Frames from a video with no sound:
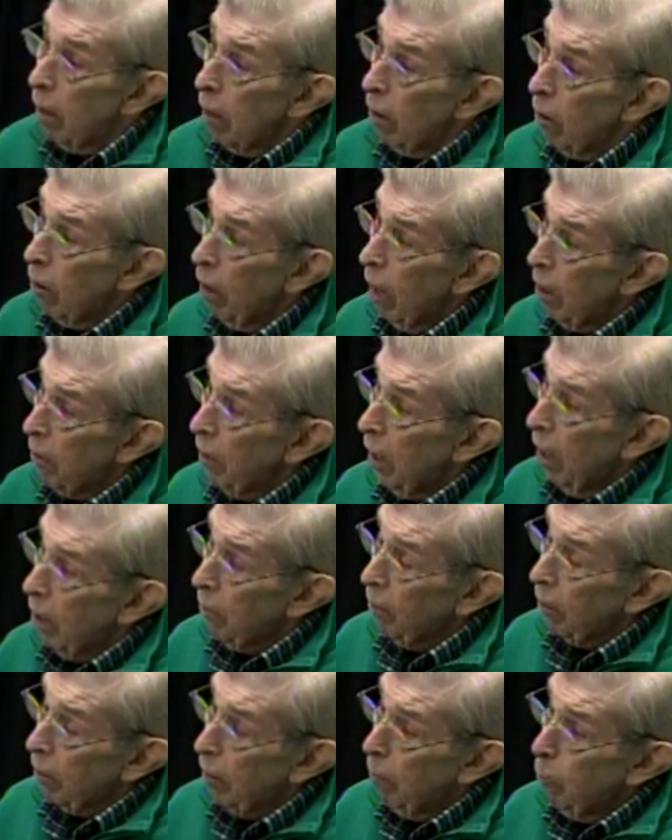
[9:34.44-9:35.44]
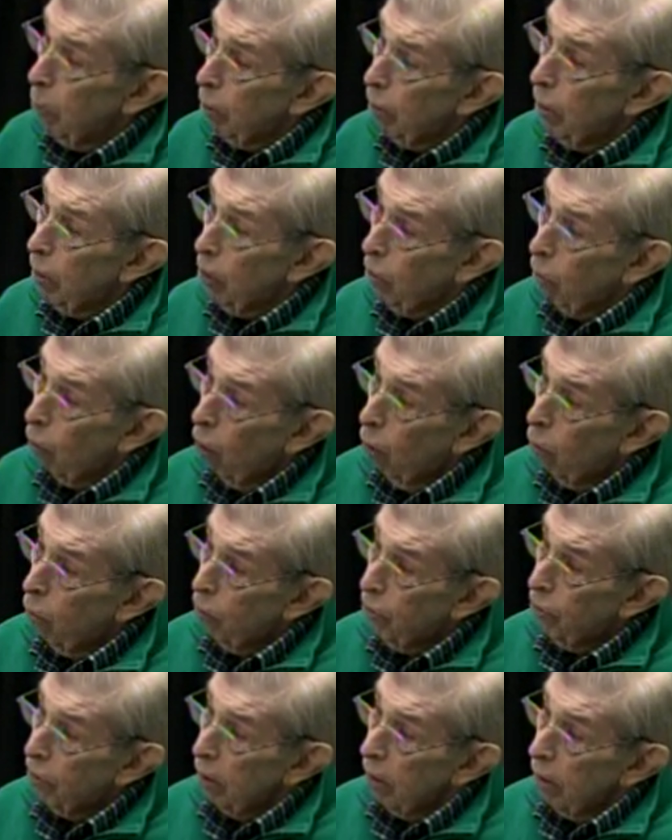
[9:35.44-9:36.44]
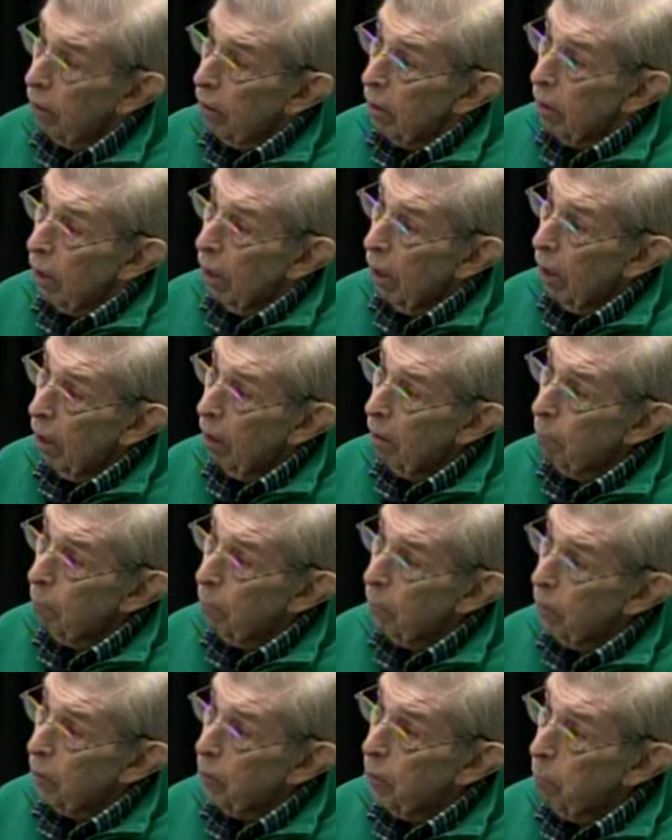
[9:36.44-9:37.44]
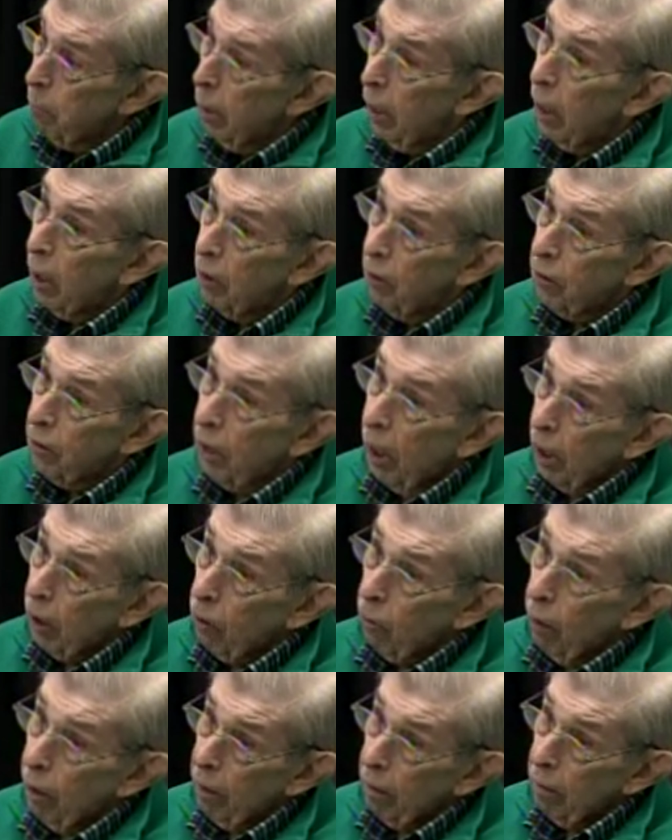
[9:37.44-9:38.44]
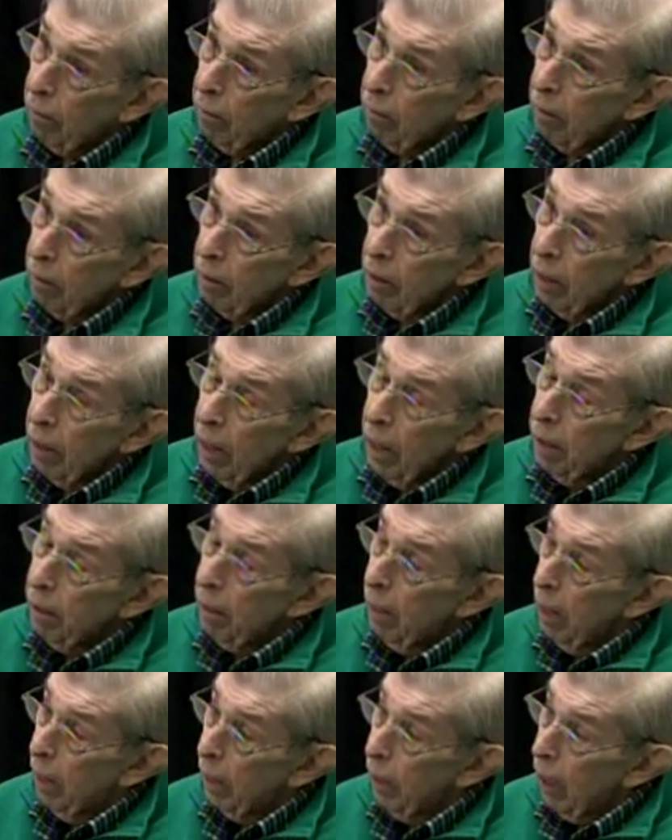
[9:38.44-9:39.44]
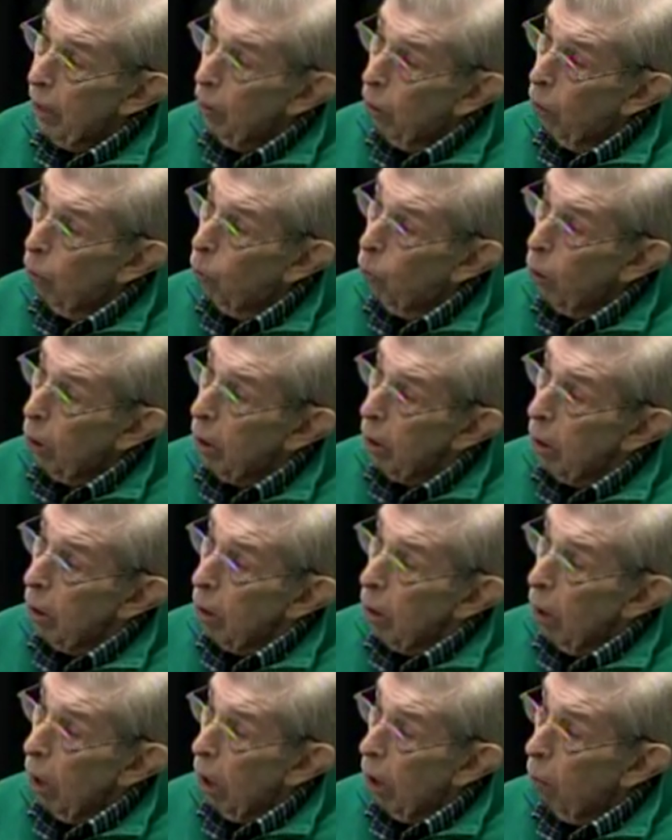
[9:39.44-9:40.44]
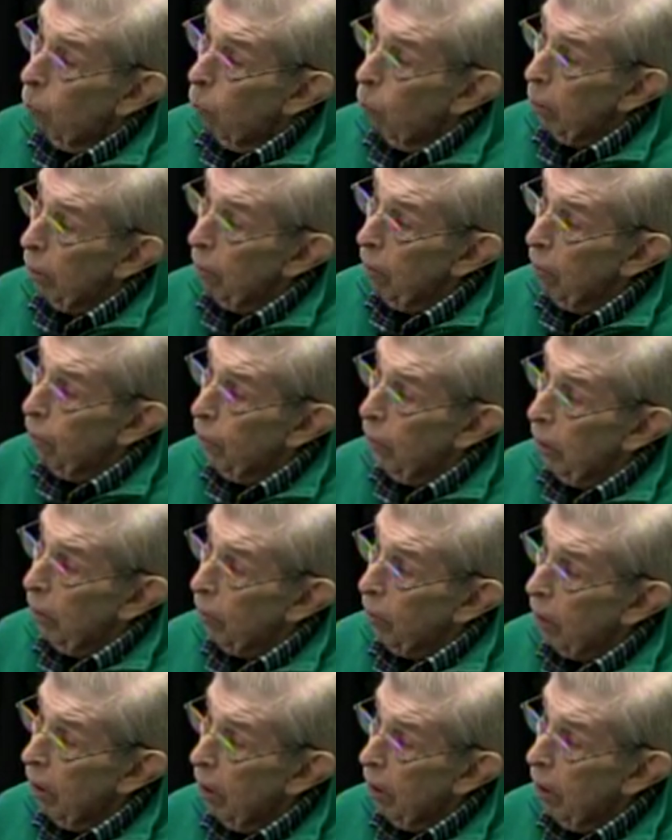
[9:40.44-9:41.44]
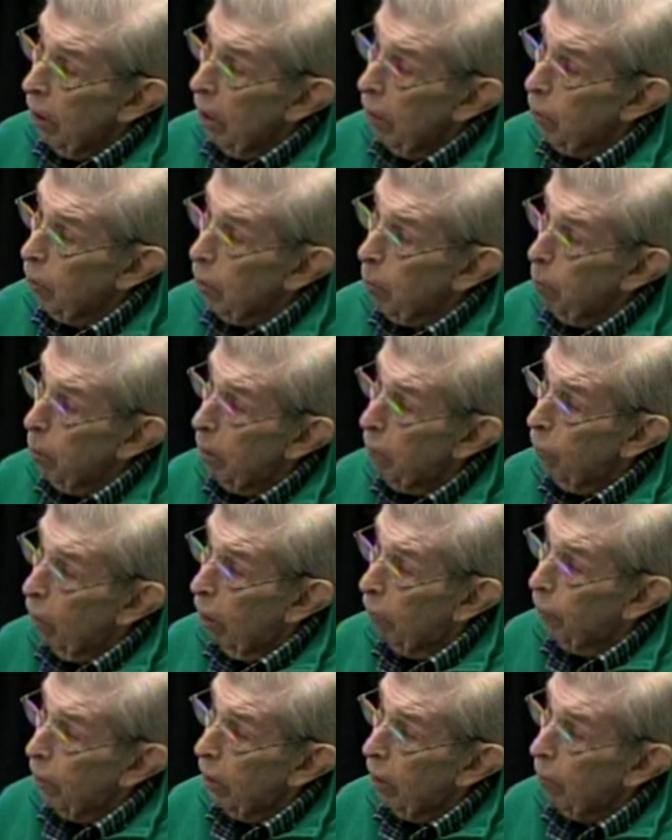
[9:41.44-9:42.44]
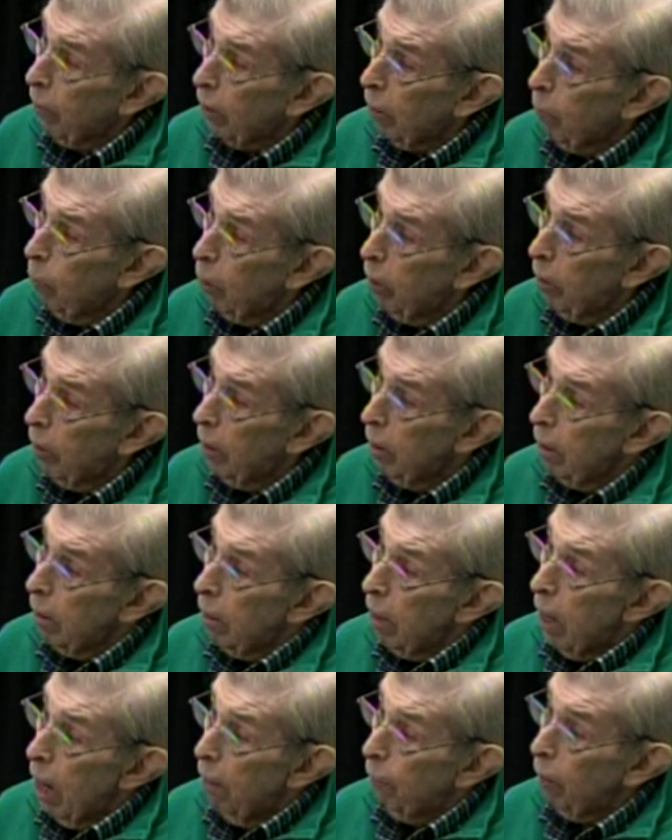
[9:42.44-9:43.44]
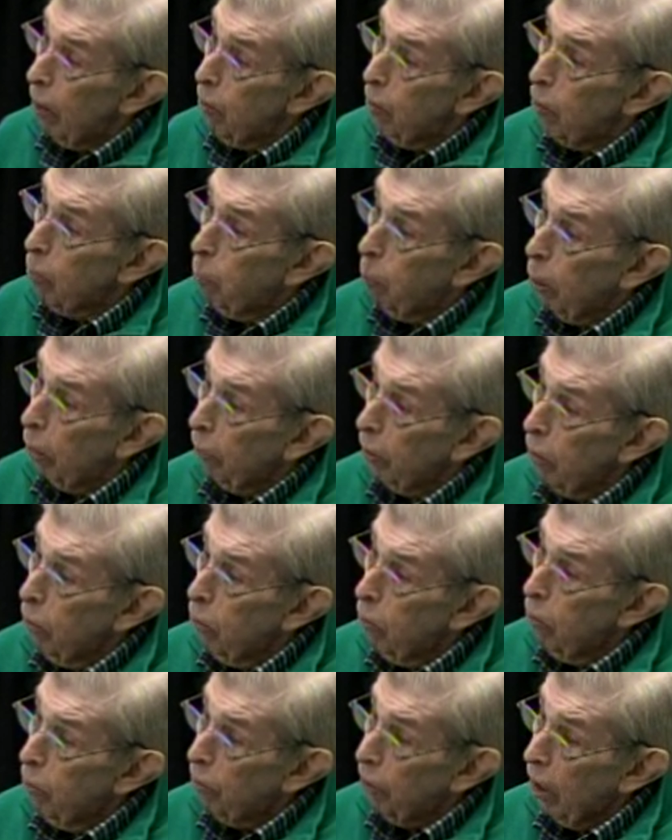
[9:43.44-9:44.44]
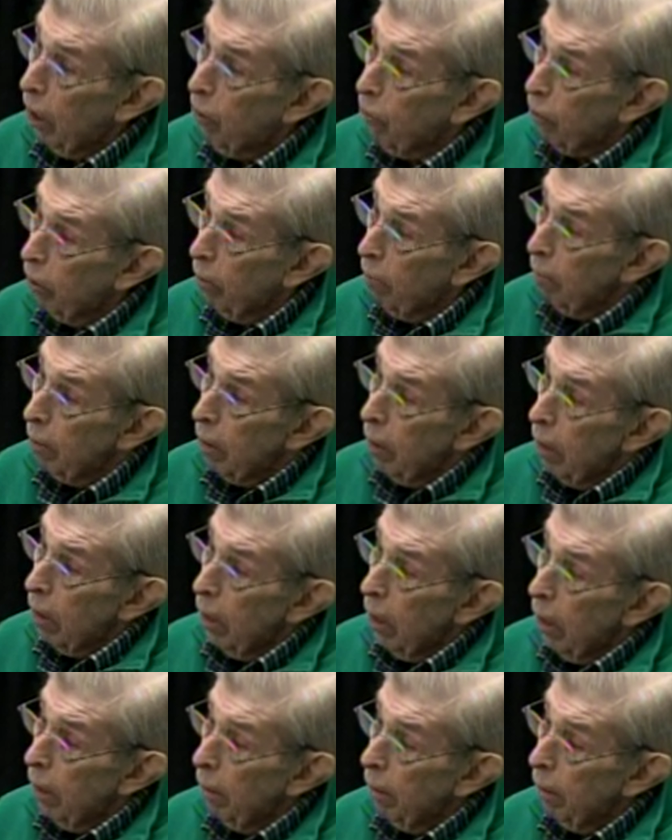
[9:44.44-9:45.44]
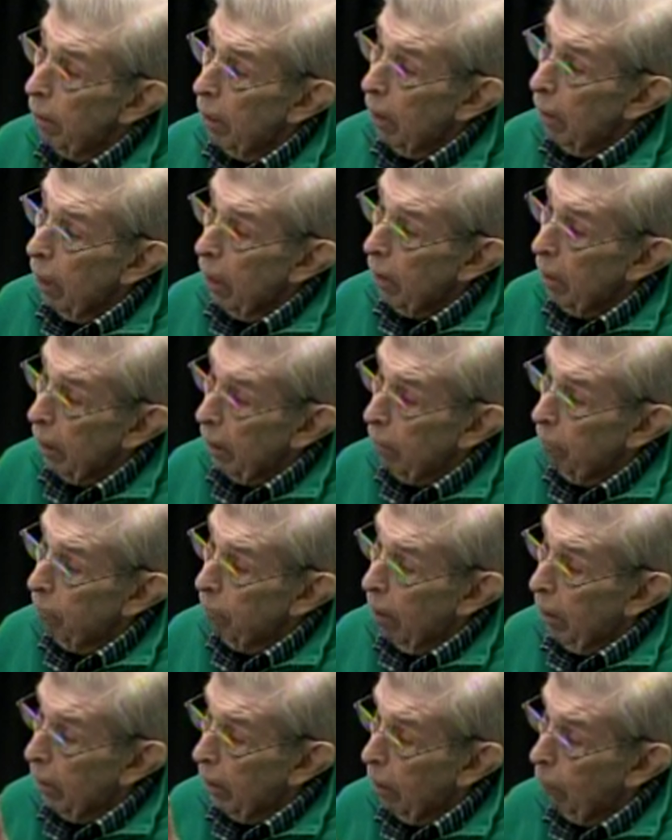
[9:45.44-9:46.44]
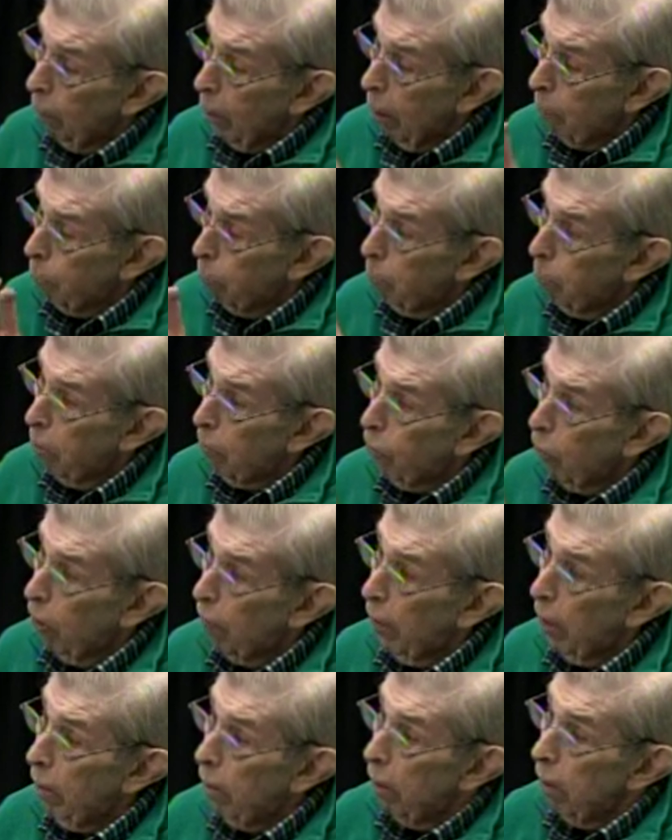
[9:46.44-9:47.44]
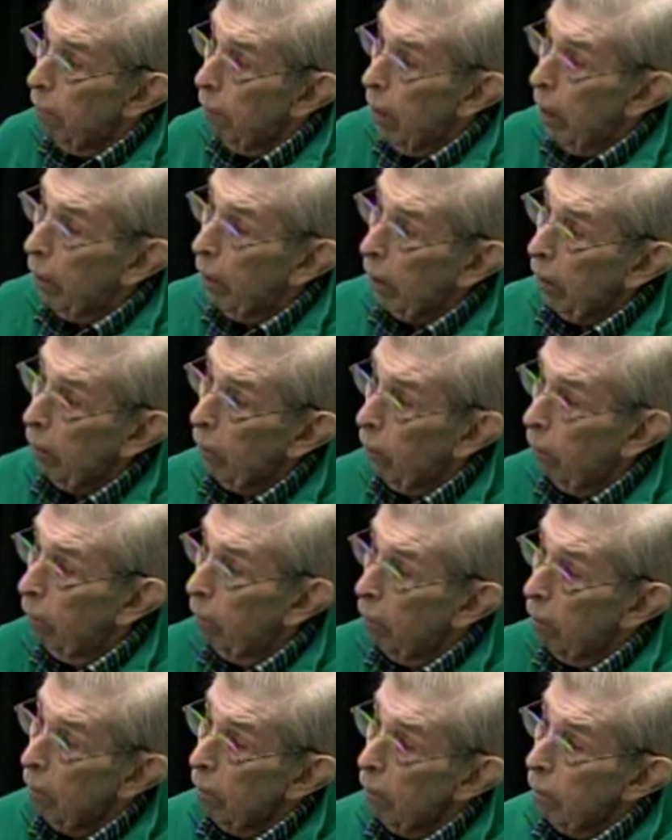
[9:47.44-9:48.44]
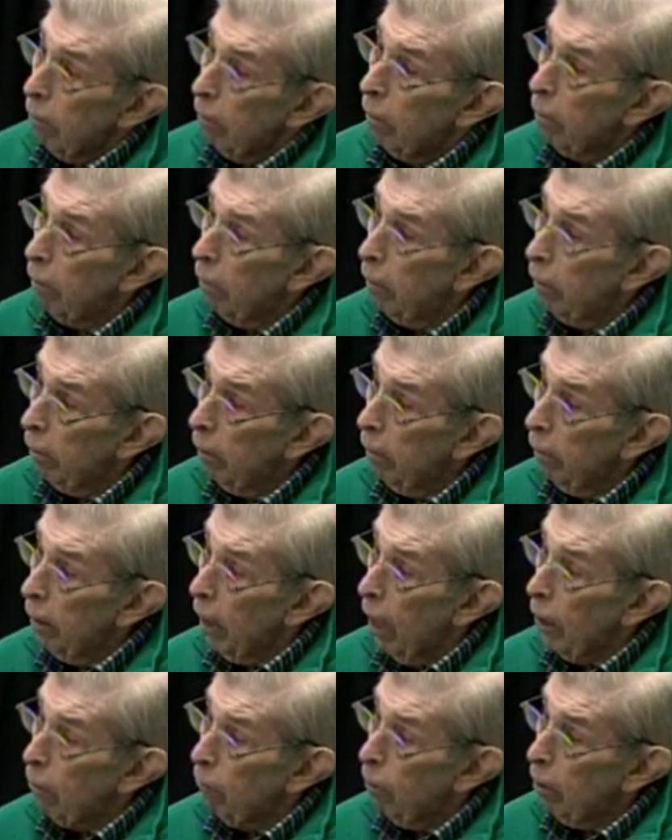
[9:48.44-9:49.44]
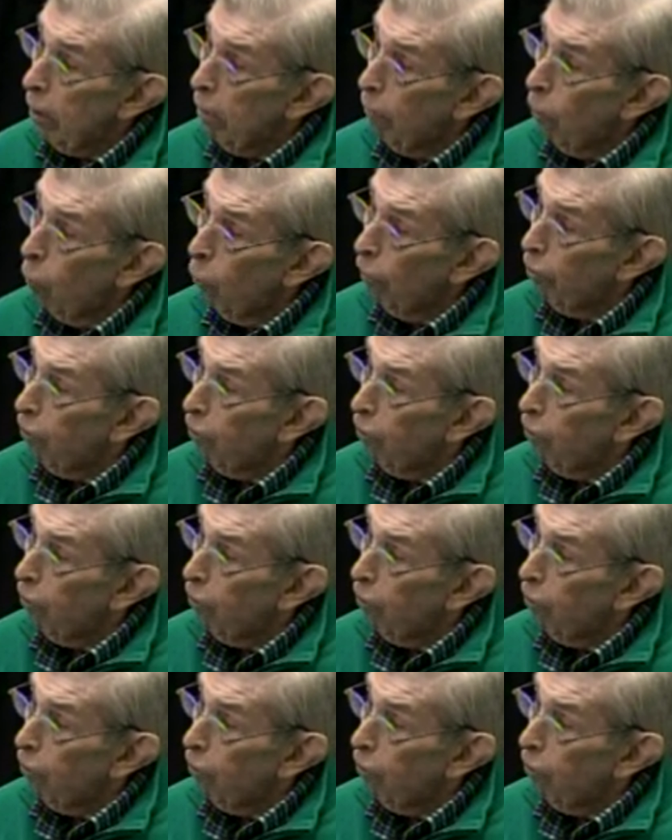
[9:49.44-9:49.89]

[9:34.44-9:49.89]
you know, as the community grows, the demands are greater. And I know one of the things, I used to be involved in another community, and they just built a new station. And I got invited. I went up before they had like a little gathering of old